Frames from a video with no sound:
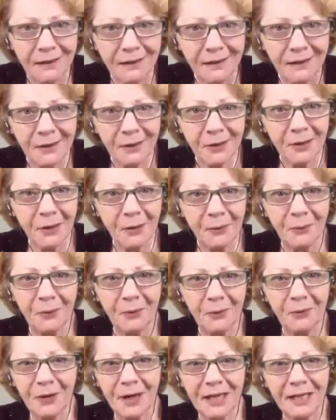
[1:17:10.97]
you know, or
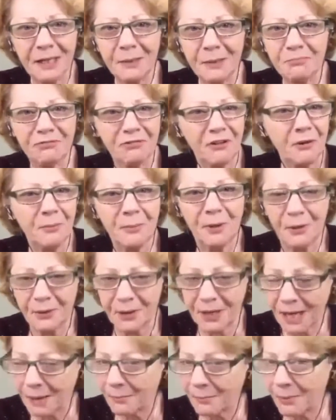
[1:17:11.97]
any promo
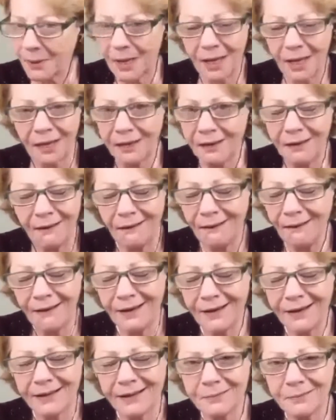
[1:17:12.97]
campaign
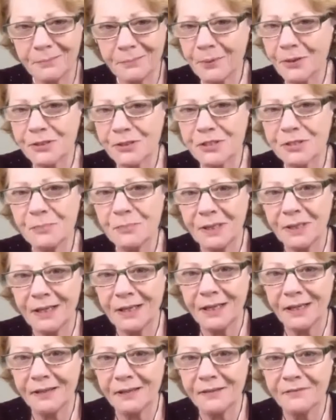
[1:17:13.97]
can possibly
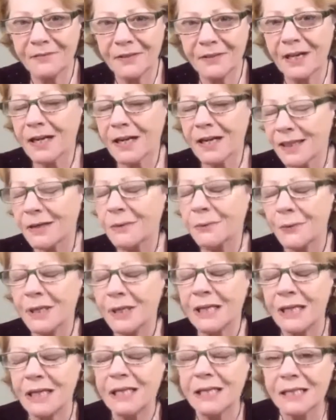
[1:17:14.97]
give. And I think we
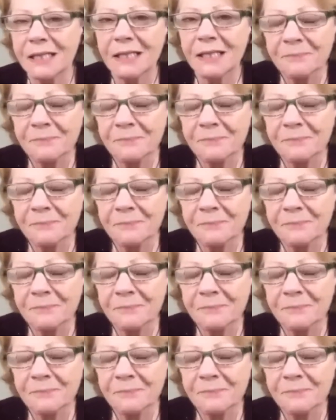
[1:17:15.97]
need it.